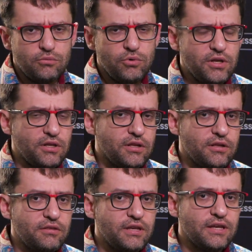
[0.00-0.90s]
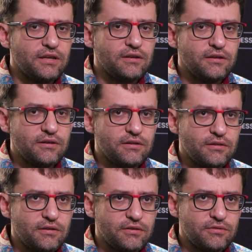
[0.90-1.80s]
Well, I think
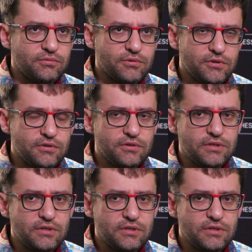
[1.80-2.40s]
it would